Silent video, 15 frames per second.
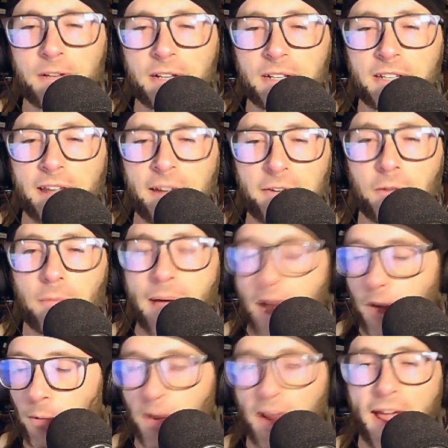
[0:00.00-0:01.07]
Nintendo
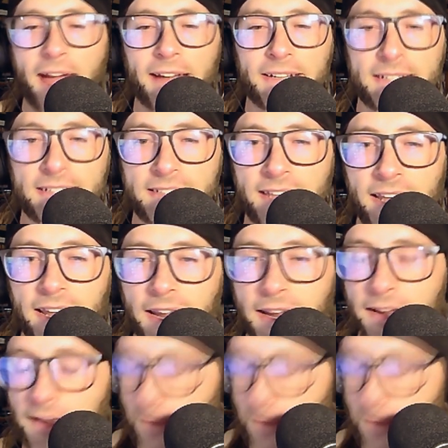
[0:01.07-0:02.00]
Power had to say